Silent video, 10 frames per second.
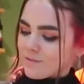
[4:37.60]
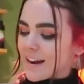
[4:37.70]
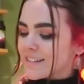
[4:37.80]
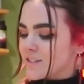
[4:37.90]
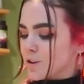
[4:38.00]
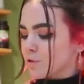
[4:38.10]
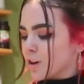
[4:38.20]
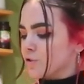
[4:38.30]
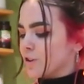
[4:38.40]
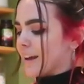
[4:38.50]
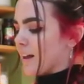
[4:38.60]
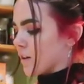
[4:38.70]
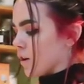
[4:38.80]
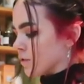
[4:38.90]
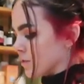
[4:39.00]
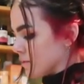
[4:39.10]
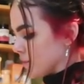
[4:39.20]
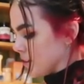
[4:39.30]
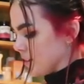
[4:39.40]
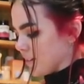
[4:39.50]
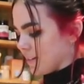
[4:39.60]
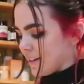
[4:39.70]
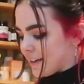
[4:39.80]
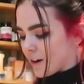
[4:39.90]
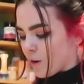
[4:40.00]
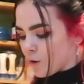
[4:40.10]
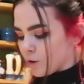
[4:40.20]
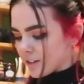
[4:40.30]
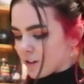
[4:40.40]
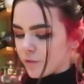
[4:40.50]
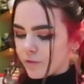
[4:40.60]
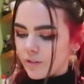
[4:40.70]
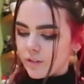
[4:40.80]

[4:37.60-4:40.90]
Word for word: Red, stop trying to drink alcohol. Oh, you're not old enough.